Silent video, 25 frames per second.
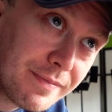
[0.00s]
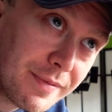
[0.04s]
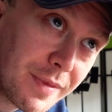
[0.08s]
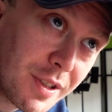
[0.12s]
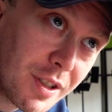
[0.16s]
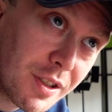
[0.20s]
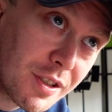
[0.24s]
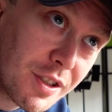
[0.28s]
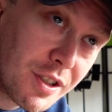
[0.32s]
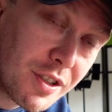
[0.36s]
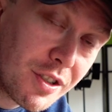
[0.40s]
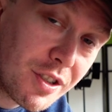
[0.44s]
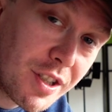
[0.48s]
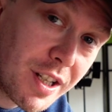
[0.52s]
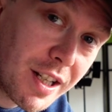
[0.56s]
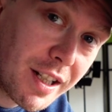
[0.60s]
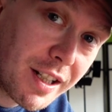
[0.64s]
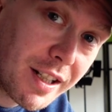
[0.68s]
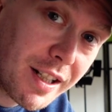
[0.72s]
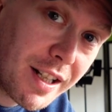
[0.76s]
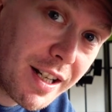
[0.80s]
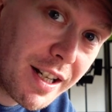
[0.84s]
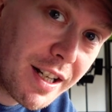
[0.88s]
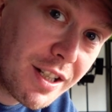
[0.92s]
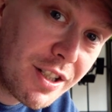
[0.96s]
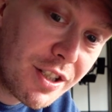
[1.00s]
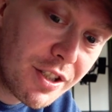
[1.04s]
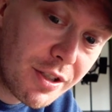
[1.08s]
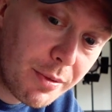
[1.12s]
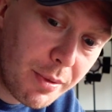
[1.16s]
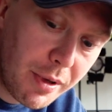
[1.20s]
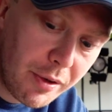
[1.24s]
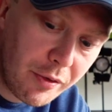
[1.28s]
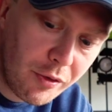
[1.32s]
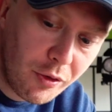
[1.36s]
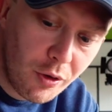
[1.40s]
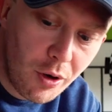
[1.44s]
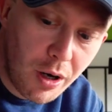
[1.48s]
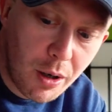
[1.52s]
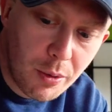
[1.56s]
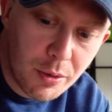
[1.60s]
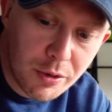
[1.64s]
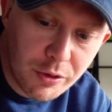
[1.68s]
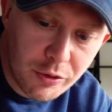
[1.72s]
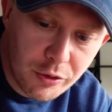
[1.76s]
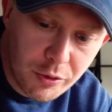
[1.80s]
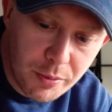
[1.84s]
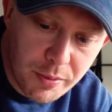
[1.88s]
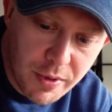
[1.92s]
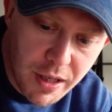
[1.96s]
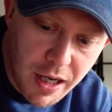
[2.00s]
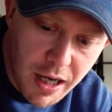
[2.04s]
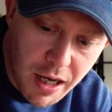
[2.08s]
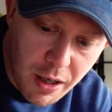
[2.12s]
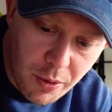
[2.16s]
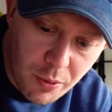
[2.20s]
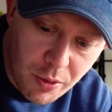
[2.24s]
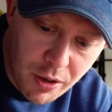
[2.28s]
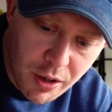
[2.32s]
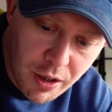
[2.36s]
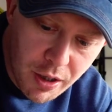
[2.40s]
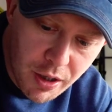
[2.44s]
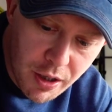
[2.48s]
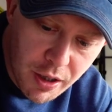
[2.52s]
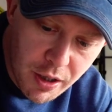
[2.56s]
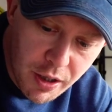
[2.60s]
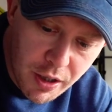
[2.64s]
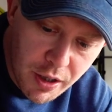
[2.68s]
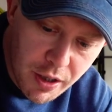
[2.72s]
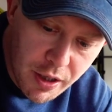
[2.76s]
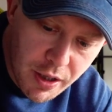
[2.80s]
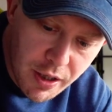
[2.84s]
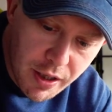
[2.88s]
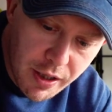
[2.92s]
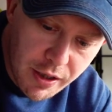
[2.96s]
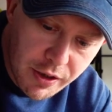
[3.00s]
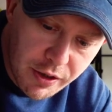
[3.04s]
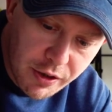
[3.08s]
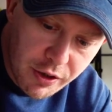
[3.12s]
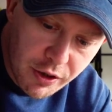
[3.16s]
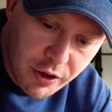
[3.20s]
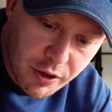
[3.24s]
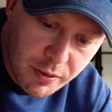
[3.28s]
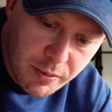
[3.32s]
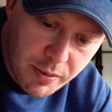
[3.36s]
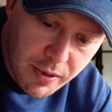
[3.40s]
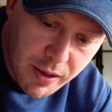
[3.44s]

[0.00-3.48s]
Because it's taken ages. I mean, 4 hours from now, it's going to